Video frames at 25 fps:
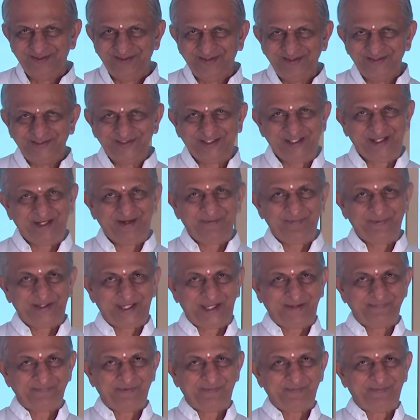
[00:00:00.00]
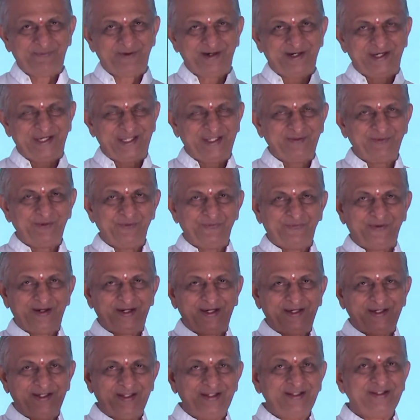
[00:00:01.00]
Same type of bonding we
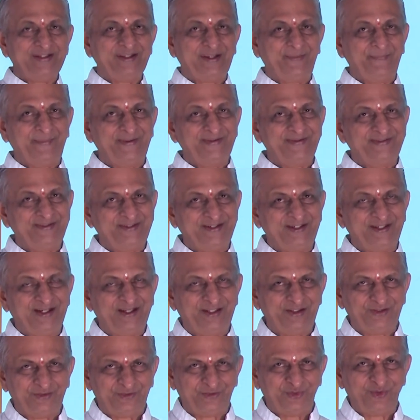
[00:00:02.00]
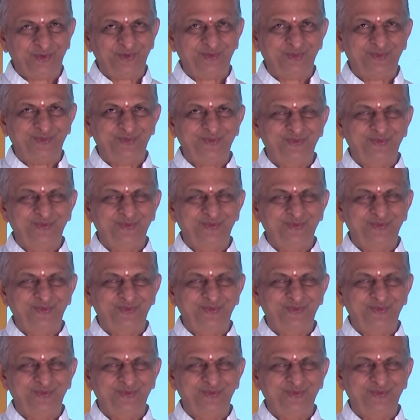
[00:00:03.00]
find in chemistry also,